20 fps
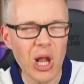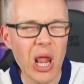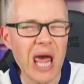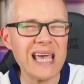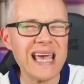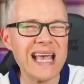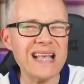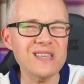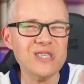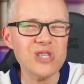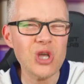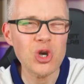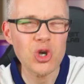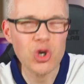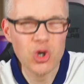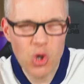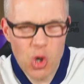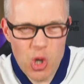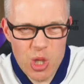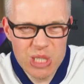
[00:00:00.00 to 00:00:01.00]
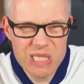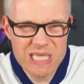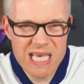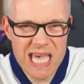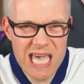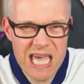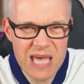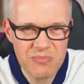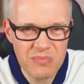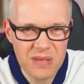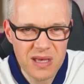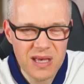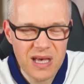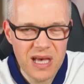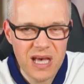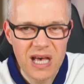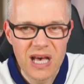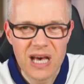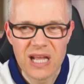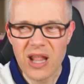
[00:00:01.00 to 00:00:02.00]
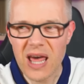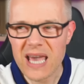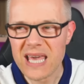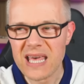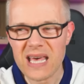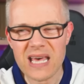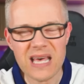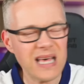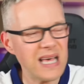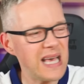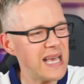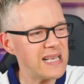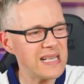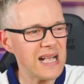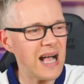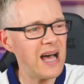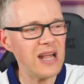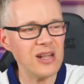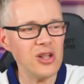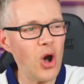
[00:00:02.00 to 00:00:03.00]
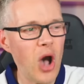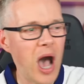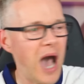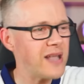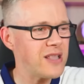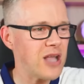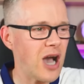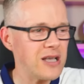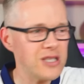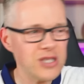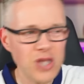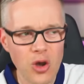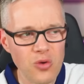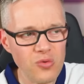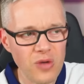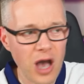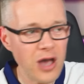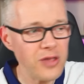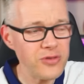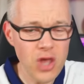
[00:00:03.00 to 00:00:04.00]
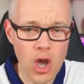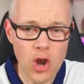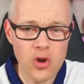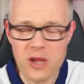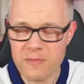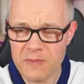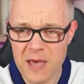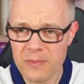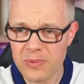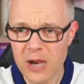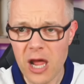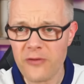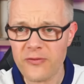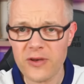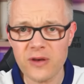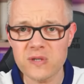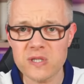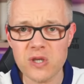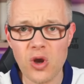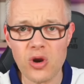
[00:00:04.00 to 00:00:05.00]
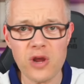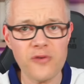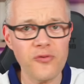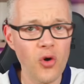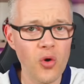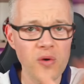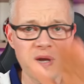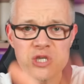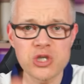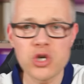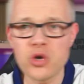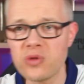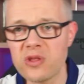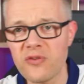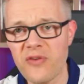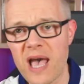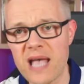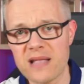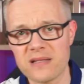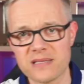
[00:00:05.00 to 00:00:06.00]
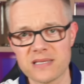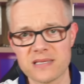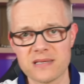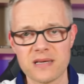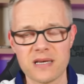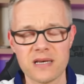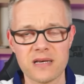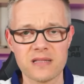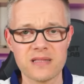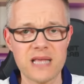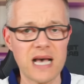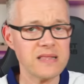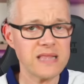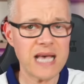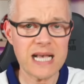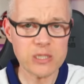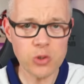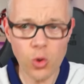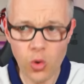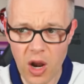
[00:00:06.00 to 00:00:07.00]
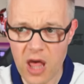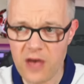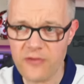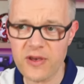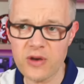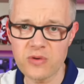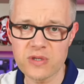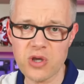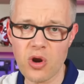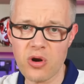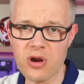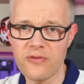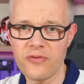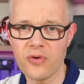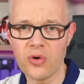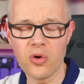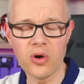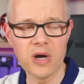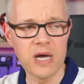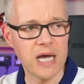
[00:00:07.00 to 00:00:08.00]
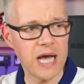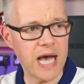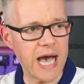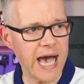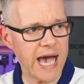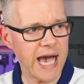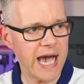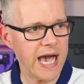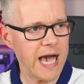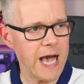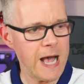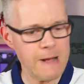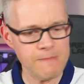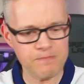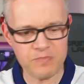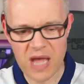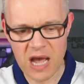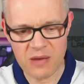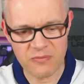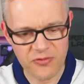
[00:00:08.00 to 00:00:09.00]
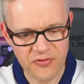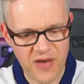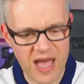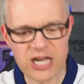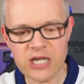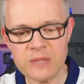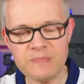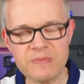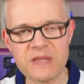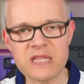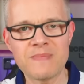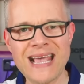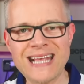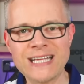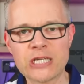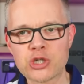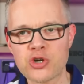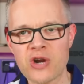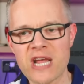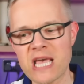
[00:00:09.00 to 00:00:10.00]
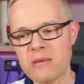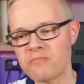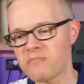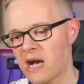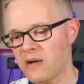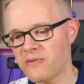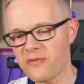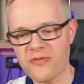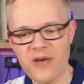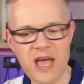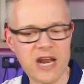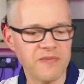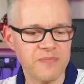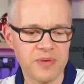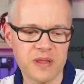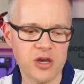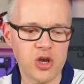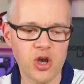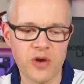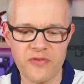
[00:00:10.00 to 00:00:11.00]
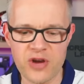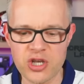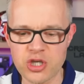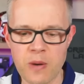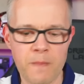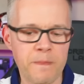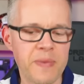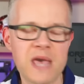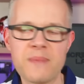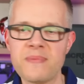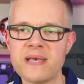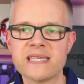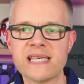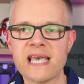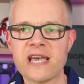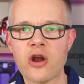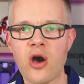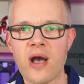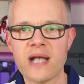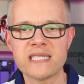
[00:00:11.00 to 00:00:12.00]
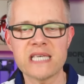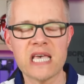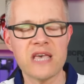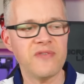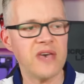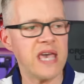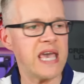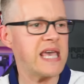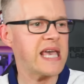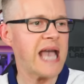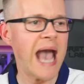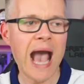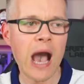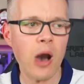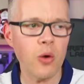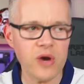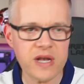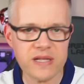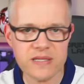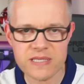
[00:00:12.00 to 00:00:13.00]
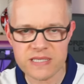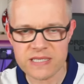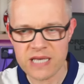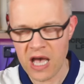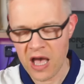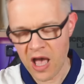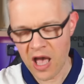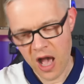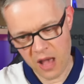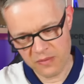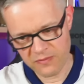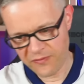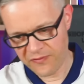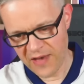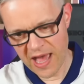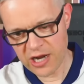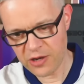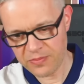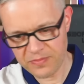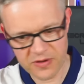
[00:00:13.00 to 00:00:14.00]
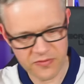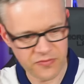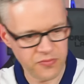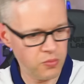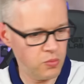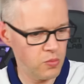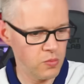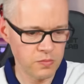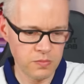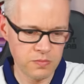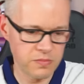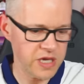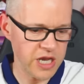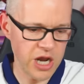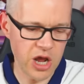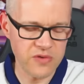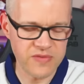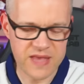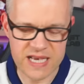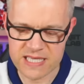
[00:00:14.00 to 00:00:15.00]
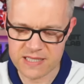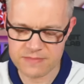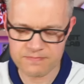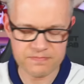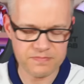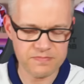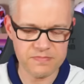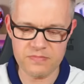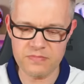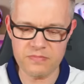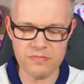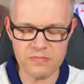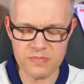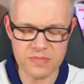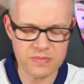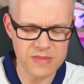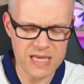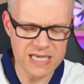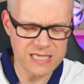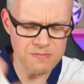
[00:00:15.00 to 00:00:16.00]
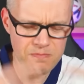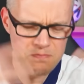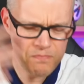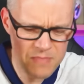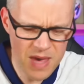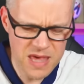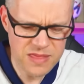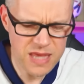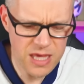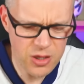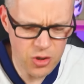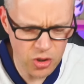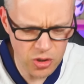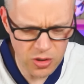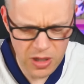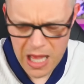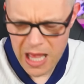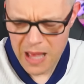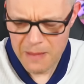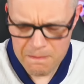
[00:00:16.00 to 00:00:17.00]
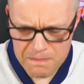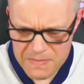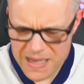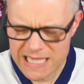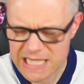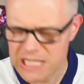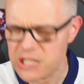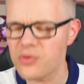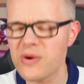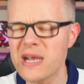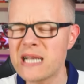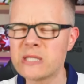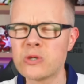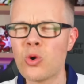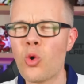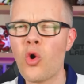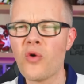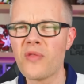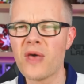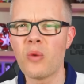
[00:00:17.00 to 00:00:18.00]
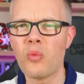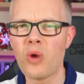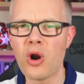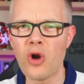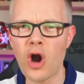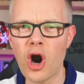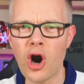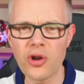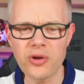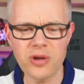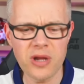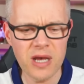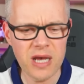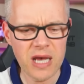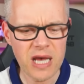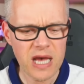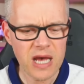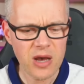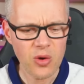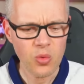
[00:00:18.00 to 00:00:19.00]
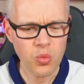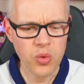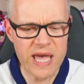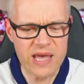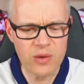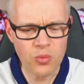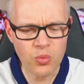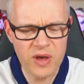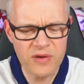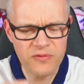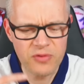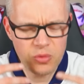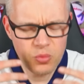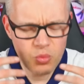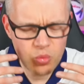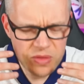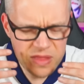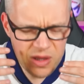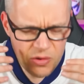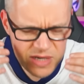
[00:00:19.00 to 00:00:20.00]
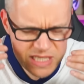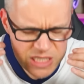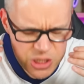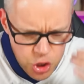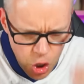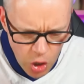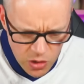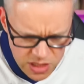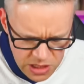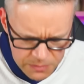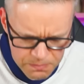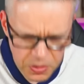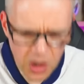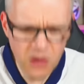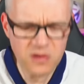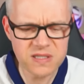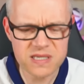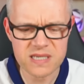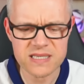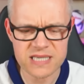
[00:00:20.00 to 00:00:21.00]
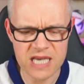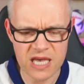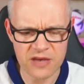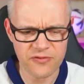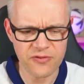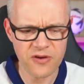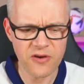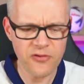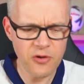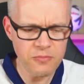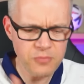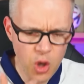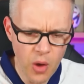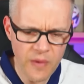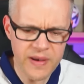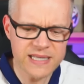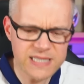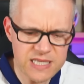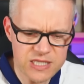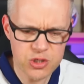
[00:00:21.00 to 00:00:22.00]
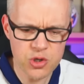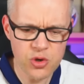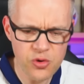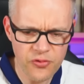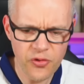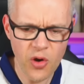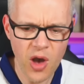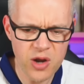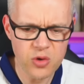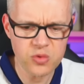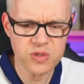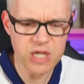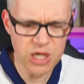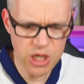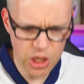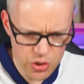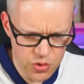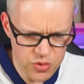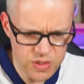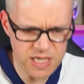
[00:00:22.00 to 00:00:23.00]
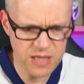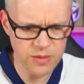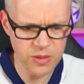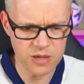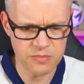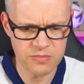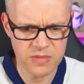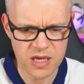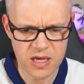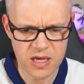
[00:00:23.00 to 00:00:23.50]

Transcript: against a good team. Like, look, the only people I feel sorry for is you, the fans. That's all I feel sorry for. I'm fed up of the mainstream. I'm fed up of the coverage on BBC and ITV. Cowards. I'm fed up of, you know, this mythical mystery tour that we're on. There is not a positive from going to two finals and losing them.